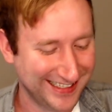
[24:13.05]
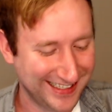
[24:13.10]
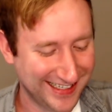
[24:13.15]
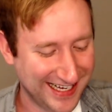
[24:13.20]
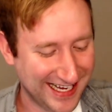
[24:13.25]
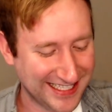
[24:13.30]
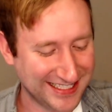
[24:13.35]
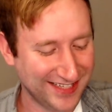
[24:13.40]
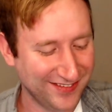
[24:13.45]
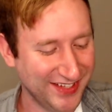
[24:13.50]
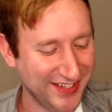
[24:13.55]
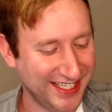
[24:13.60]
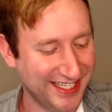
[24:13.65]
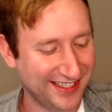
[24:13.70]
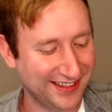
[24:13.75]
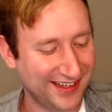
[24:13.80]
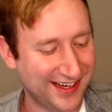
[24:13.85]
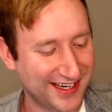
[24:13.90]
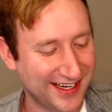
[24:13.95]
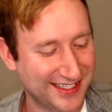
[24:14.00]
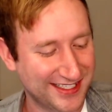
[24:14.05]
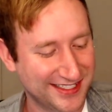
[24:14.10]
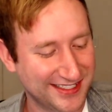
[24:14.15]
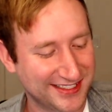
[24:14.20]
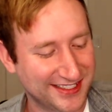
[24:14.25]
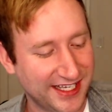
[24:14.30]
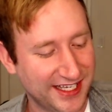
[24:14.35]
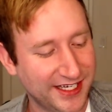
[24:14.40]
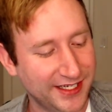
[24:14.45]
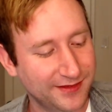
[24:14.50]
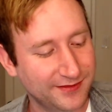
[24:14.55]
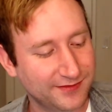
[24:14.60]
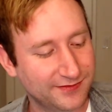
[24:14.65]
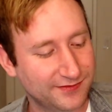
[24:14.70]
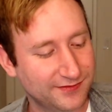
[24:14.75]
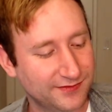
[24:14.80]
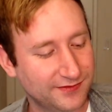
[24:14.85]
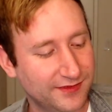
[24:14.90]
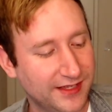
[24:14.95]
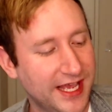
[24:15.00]
It's not bleeding a lot. It's just like.
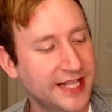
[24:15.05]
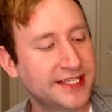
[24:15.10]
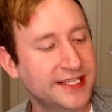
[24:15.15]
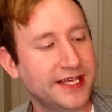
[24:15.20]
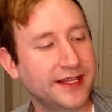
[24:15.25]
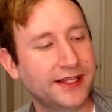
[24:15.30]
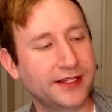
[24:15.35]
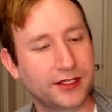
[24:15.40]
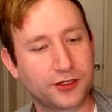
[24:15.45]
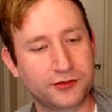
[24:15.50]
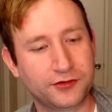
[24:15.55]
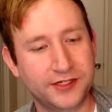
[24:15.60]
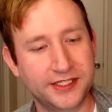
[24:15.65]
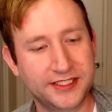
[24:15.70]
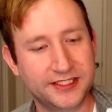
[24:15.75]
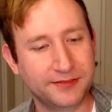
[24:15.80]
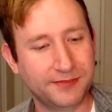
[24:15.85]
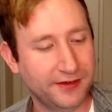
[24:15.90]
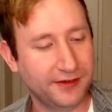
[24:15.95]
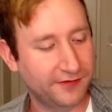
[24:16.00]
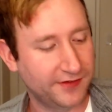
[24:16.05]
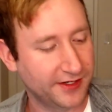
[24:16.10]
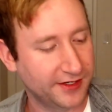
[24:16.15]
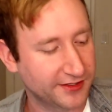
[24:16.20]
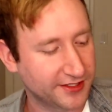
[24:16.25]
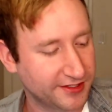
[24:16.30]
It's at like the crease of my finger,